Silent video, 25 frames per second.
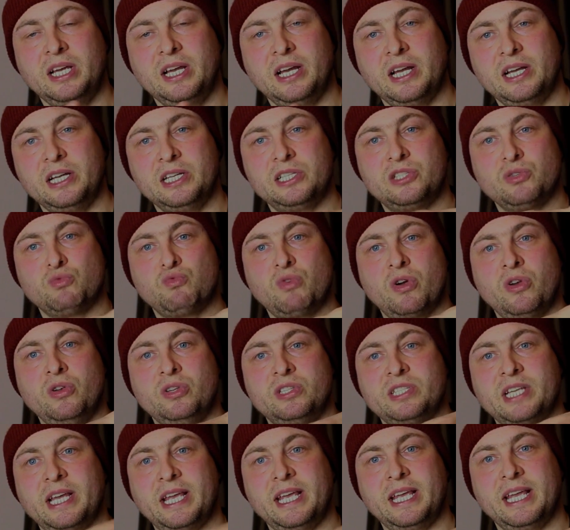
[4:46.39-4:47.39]
and as they
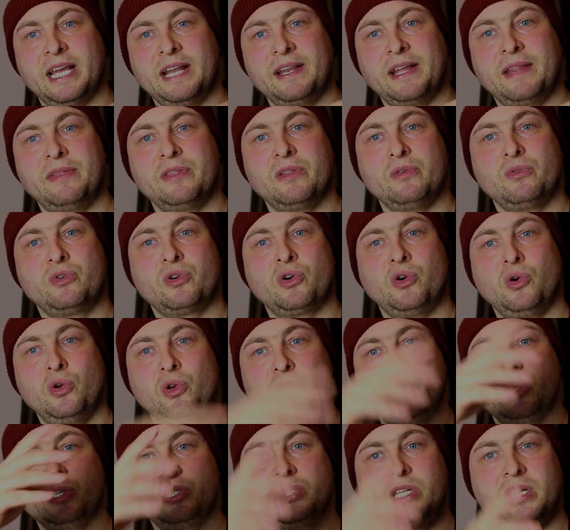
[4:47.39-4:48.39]
rotate, and then the
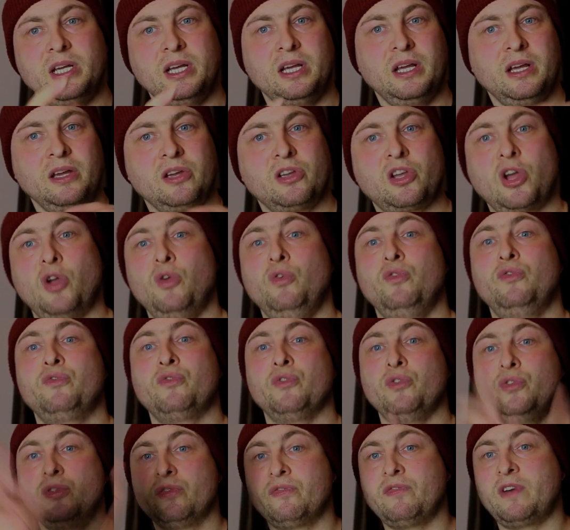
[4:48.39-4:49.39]
colours go
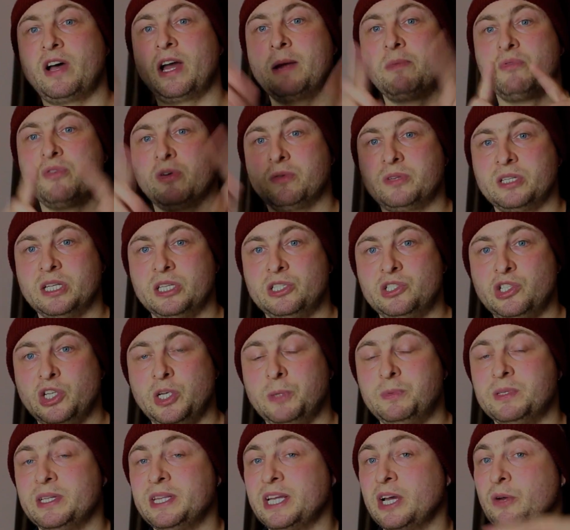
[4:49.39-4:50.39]
through the fibre optic
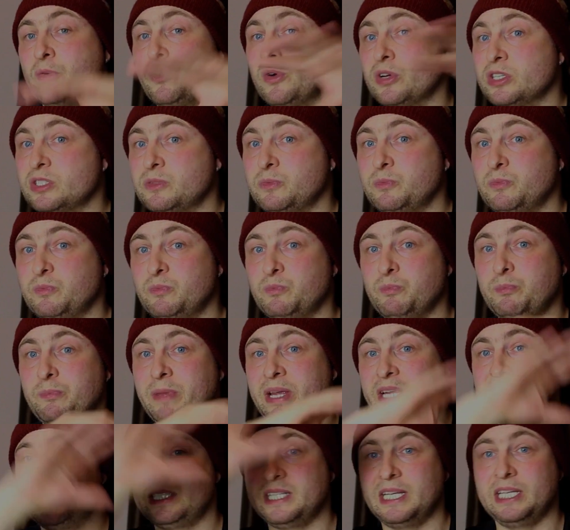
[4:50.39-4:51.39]
tubes, and that's what
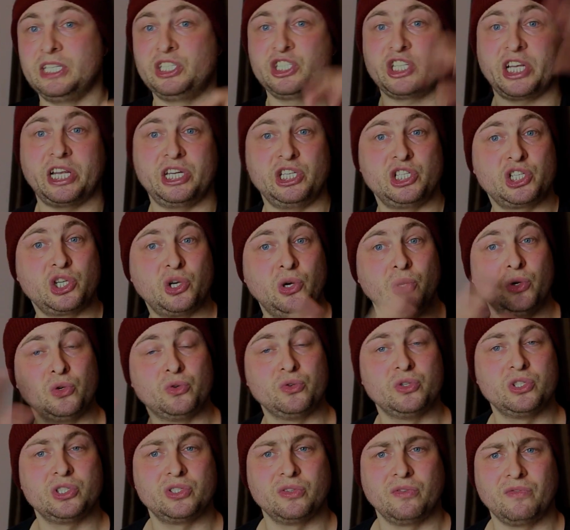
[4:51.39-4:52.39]
makes it change colour
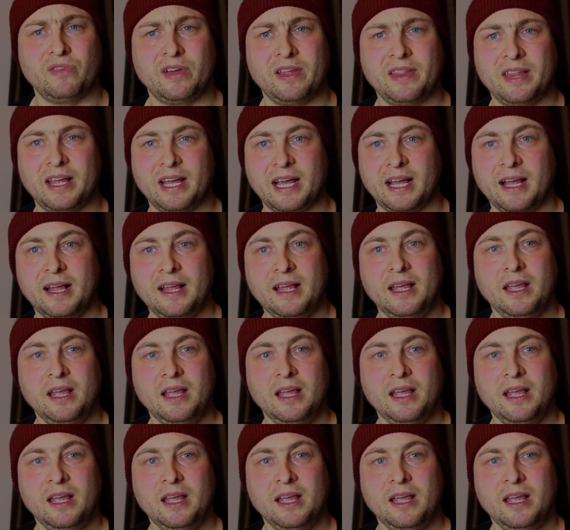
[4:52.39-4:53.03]
and stuff like that.